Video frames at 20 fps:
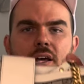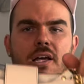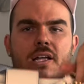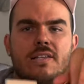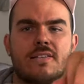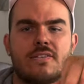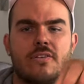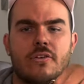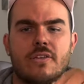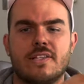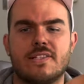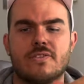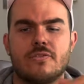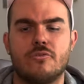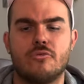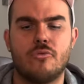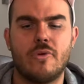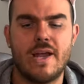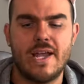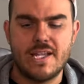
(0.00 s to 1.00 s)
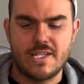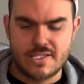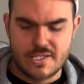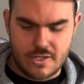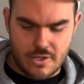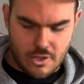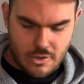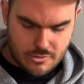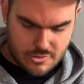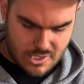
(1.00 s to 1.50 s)
It's got this great
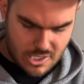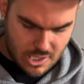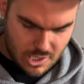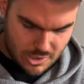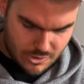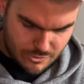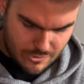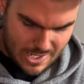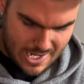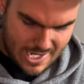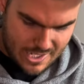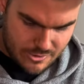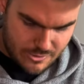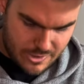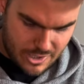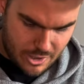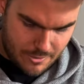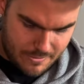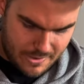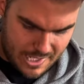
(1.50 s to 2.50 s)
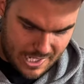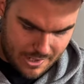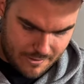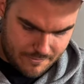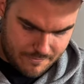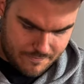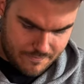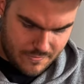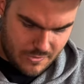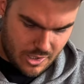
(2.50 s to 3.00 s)
gold hardware. How do I open it?
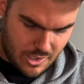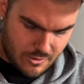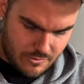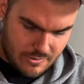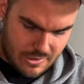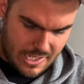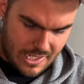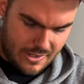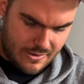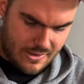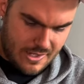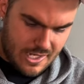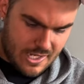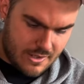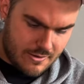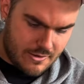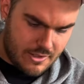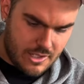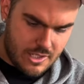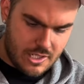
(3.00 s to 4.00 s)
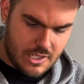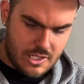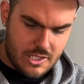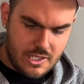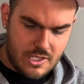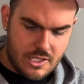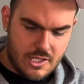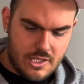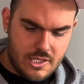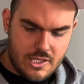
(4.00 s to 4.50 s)
Oh, like that.
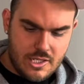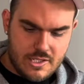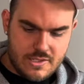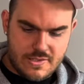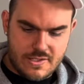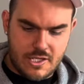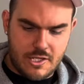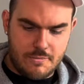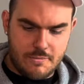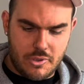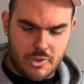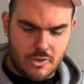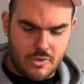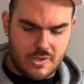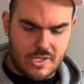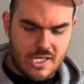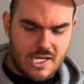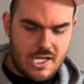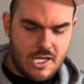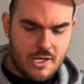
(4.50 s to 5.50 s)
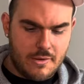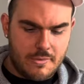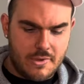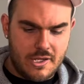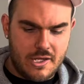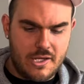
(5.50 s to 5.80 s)
So you pull that up.